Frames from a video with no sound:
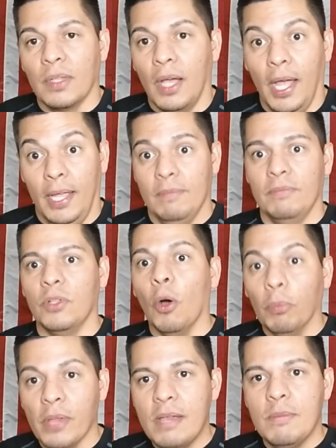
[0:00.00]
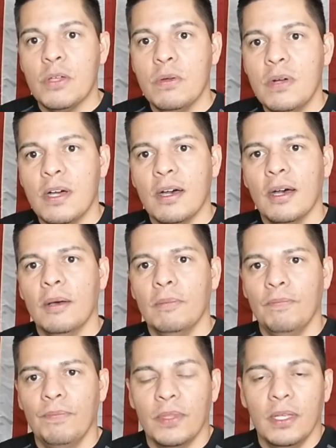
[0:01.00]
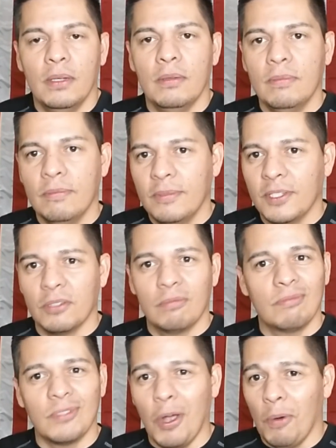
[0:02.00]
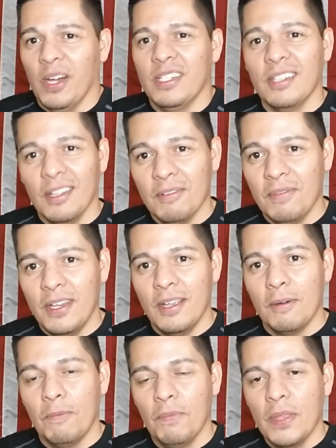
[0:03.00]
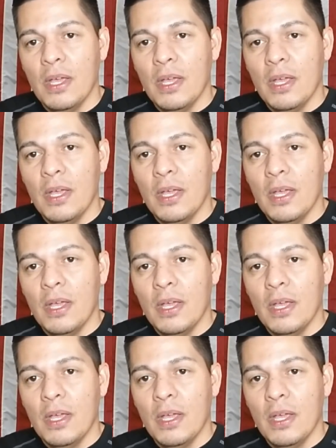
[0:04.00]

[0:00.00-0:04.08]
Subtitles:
I don't blame you, then just go watch another video.